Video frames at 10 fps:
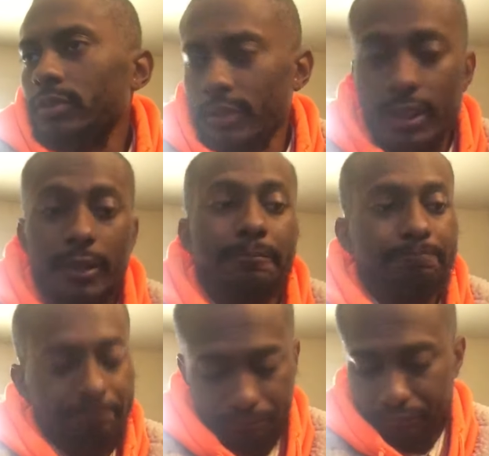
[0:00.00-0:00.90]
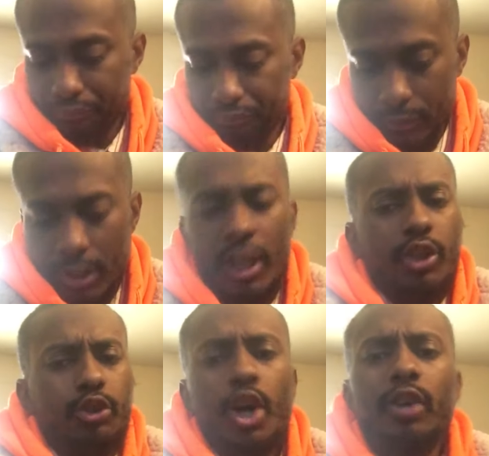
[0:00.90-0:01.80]
Yo.
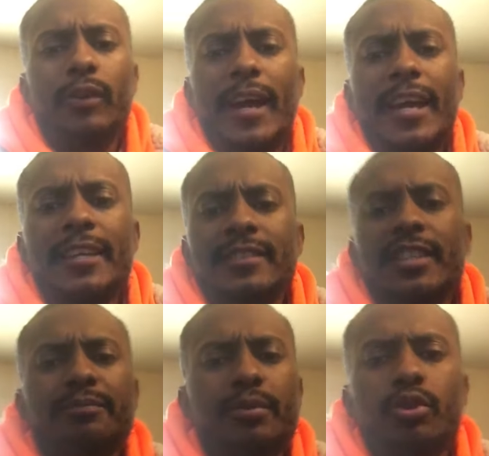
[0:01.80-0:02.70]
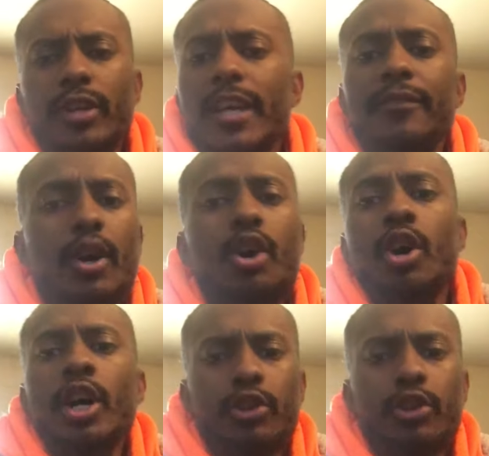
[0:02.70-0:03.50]
Your grace is beautiful,